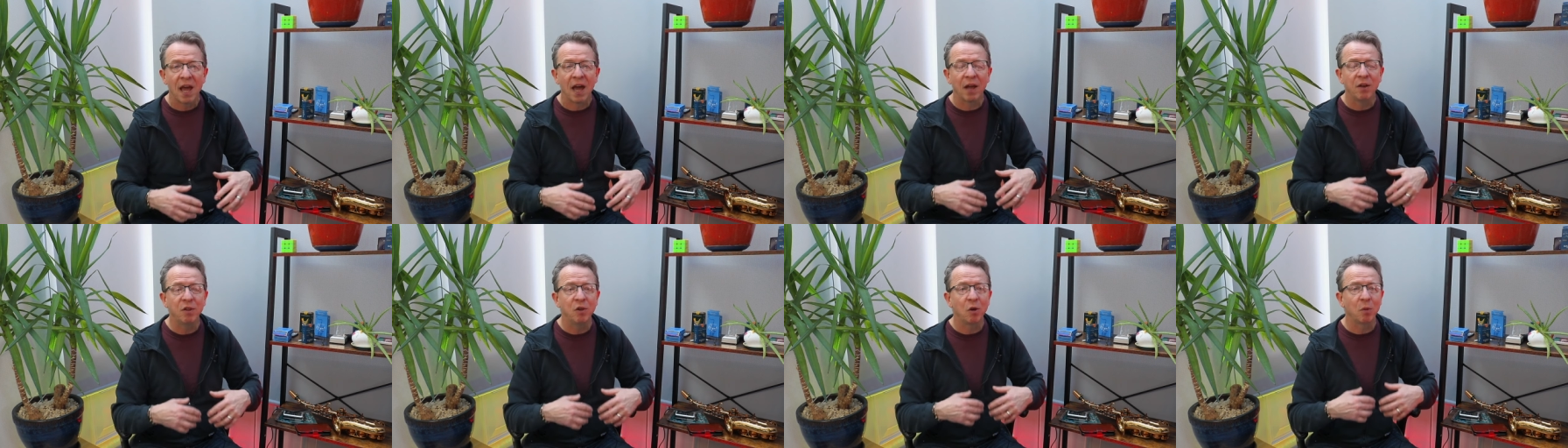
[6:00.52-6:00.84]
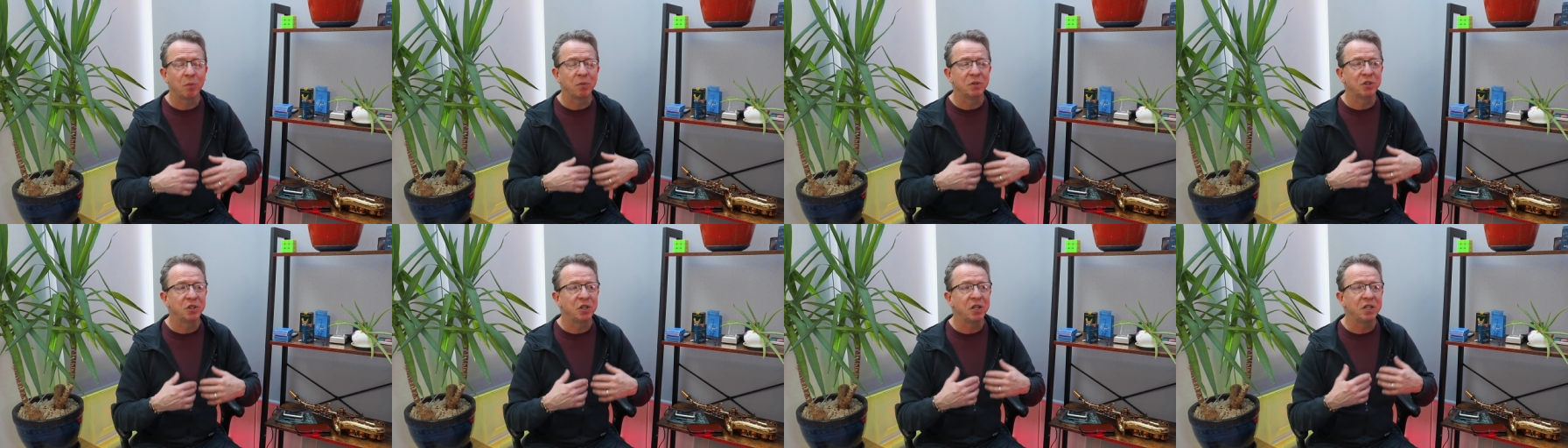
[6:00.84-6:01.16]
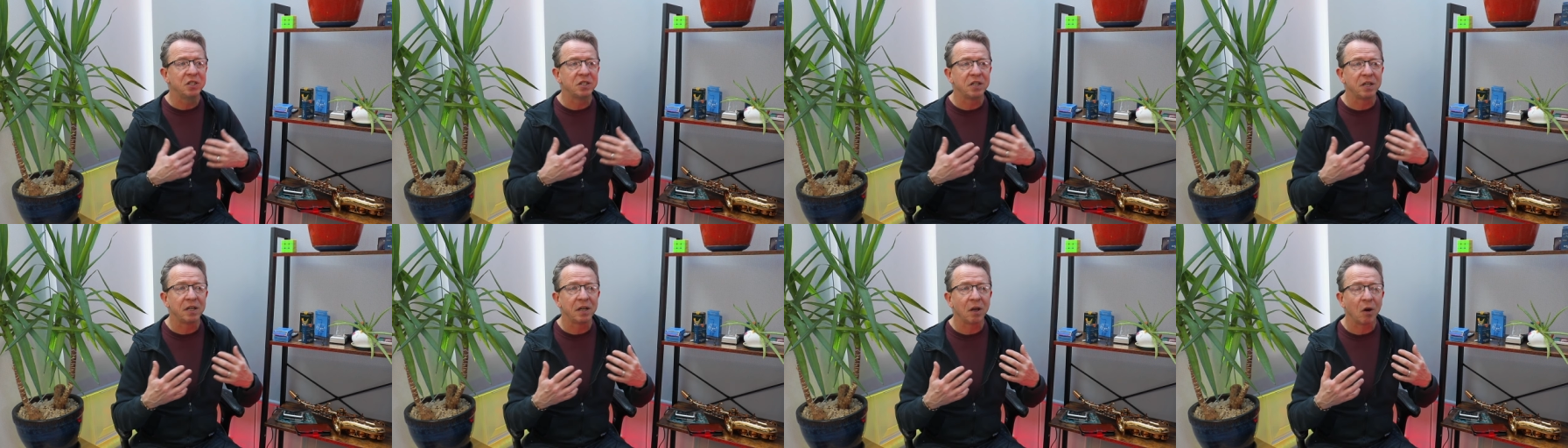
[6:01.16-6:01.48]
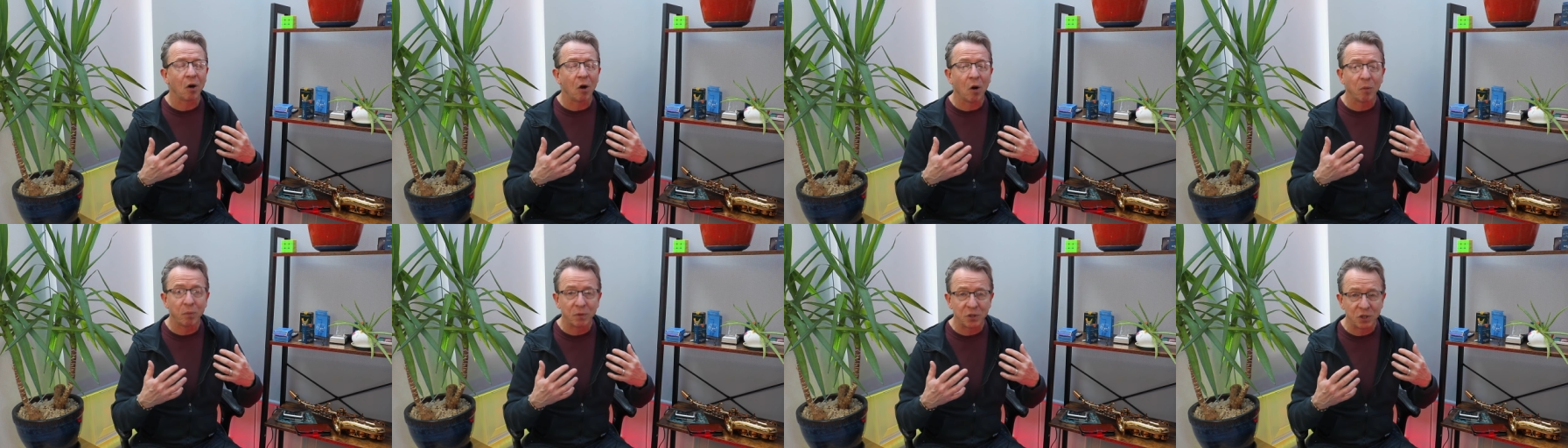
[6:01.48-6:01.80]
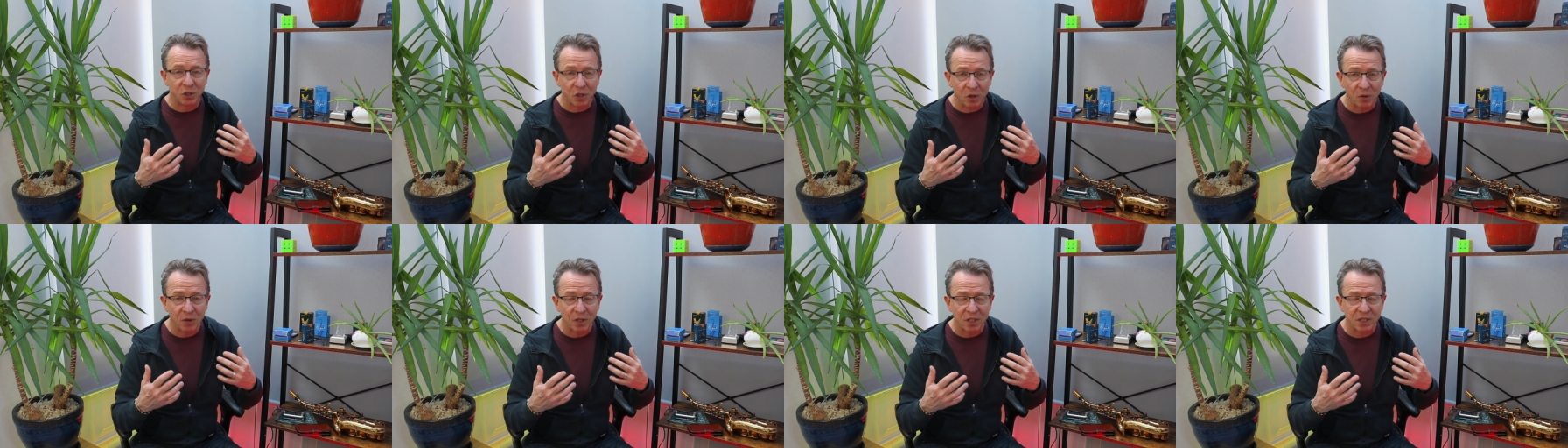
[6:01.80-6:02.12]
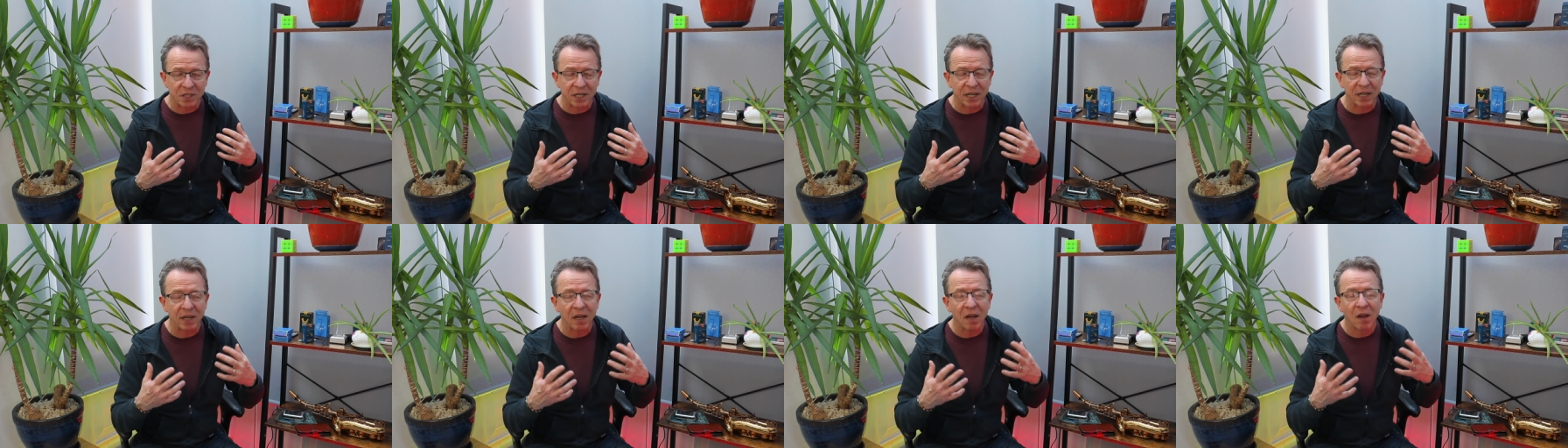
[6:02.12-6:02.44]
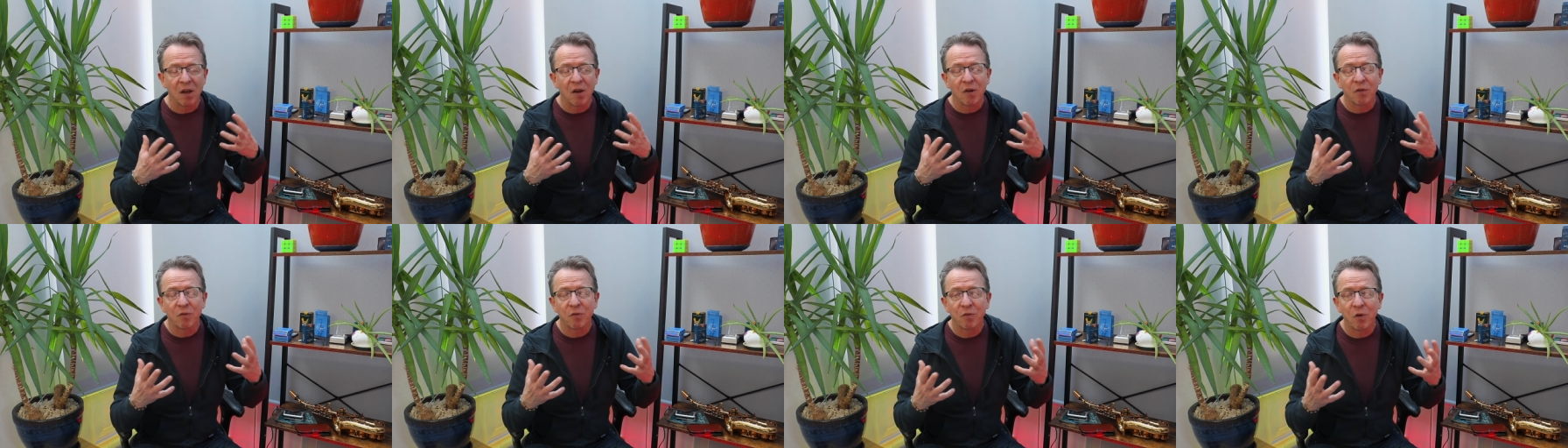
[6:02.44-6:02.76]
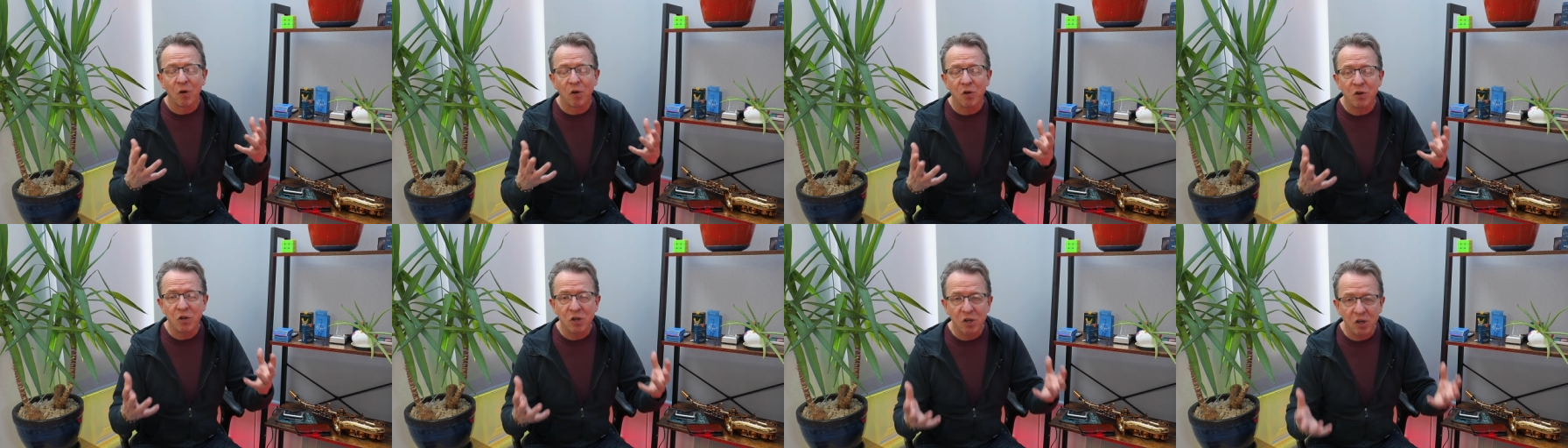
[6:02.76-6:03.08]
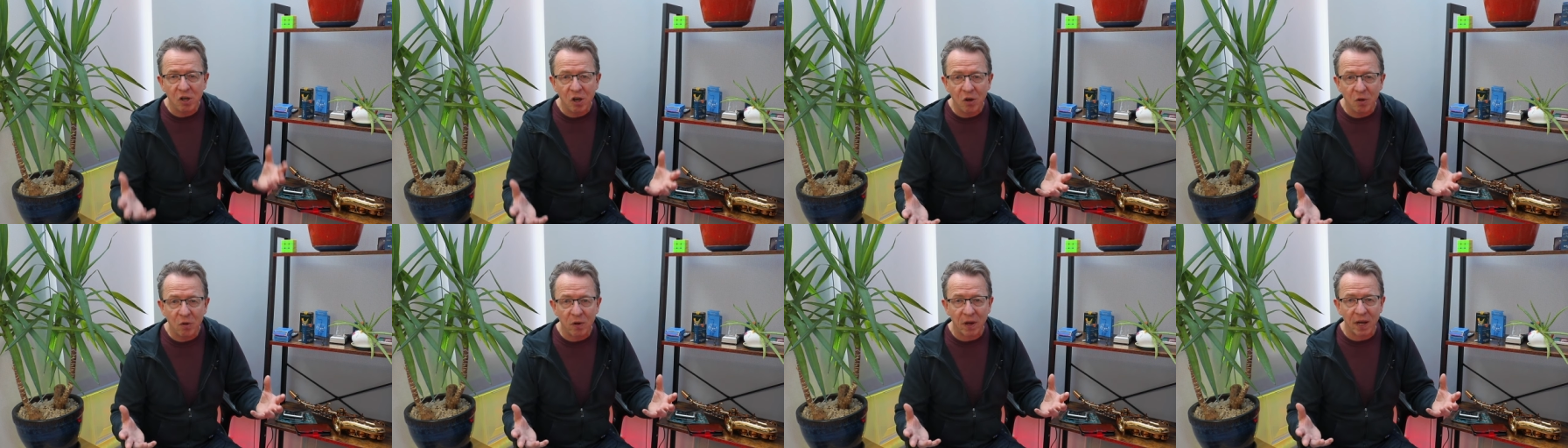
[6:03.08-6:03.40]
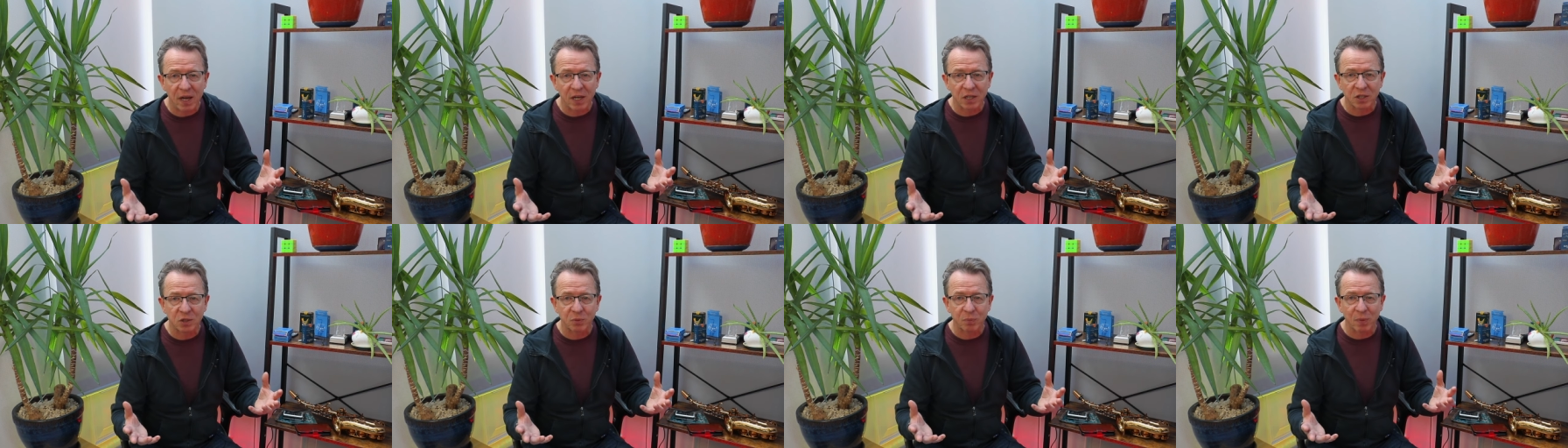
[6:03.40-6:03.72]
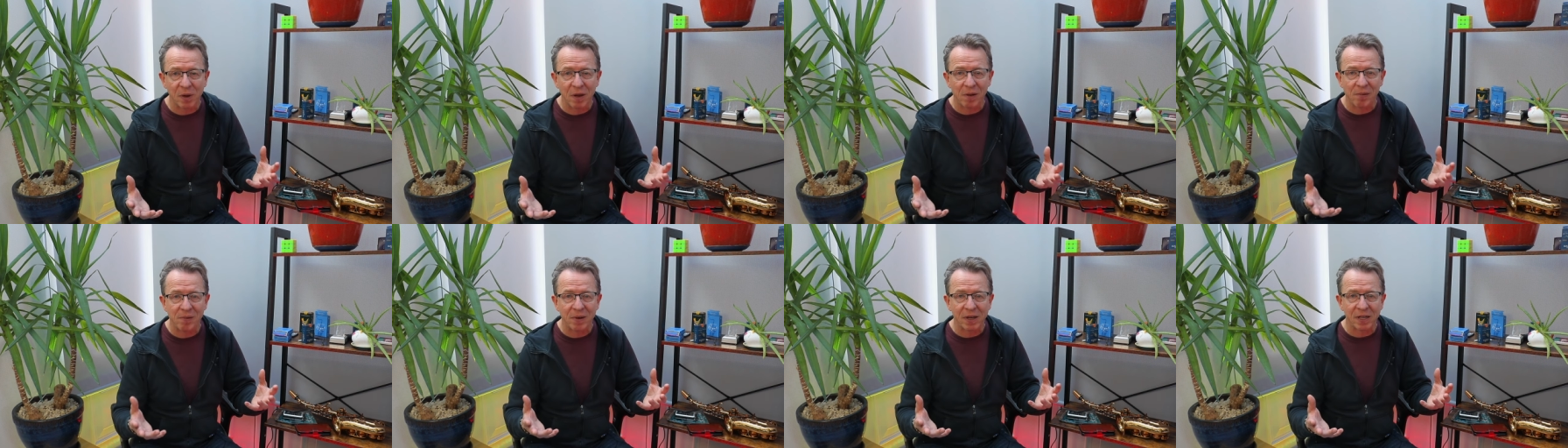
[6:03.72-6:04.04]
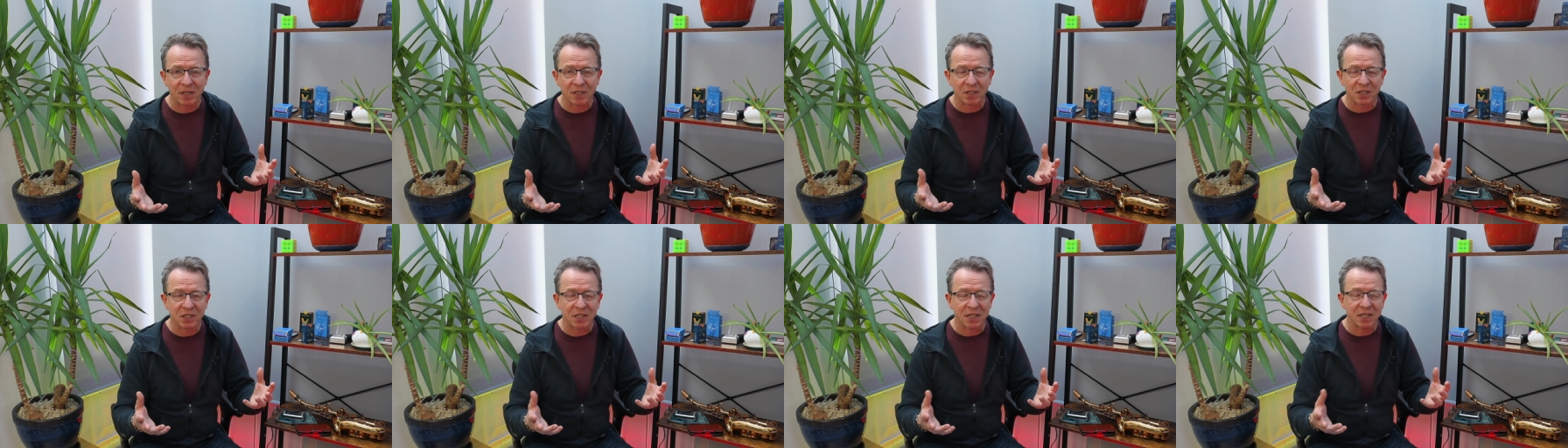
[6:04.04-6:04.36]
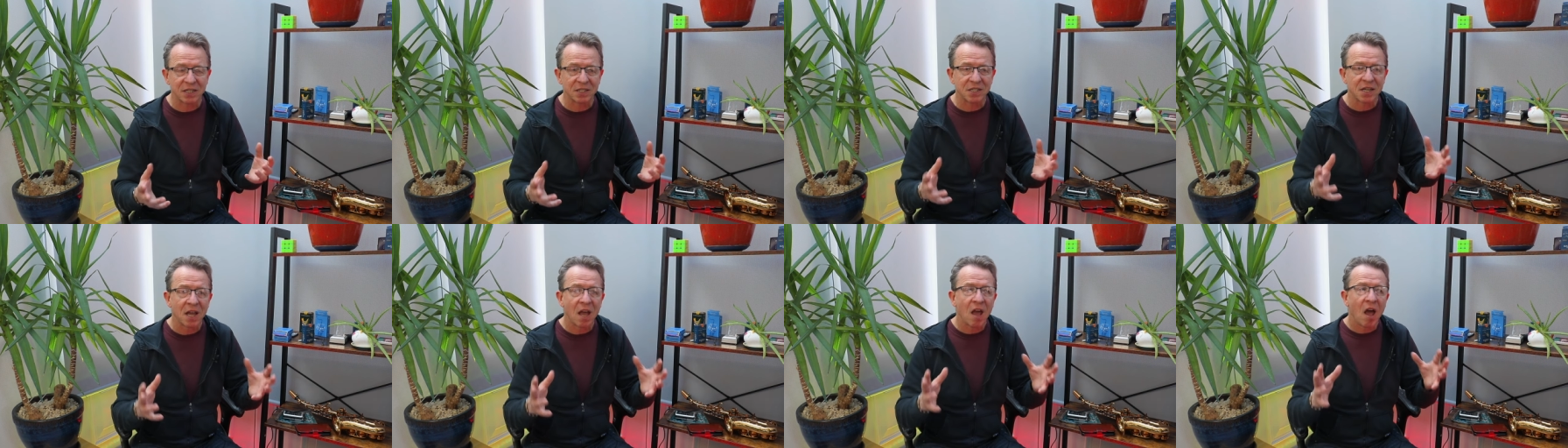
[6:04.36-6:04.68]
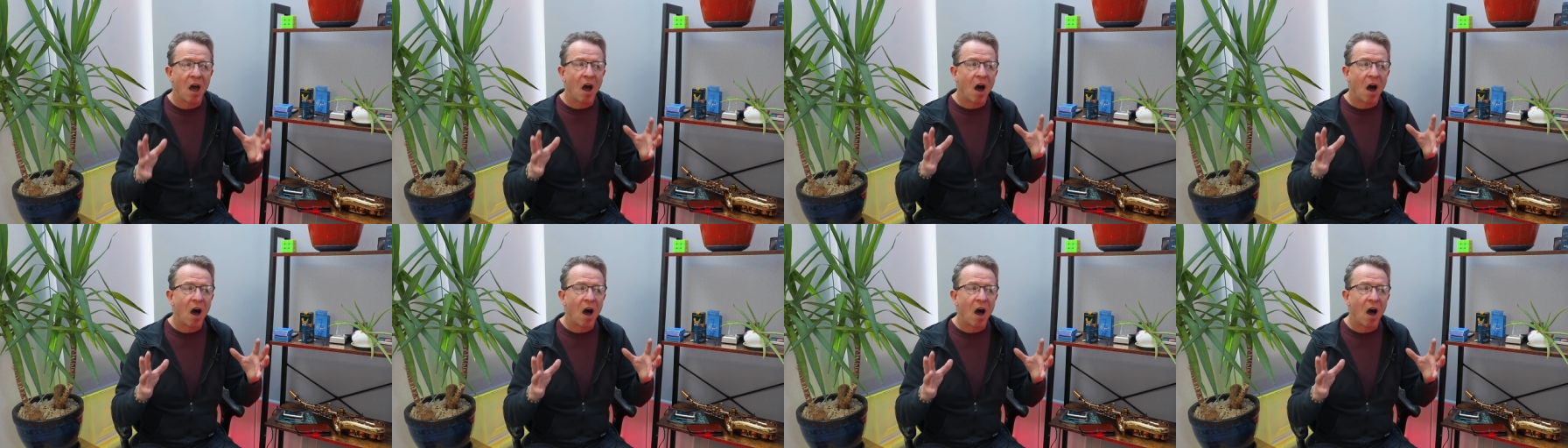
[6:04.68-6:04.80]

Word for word: and the opportunity, opportunity for new experiences experiences,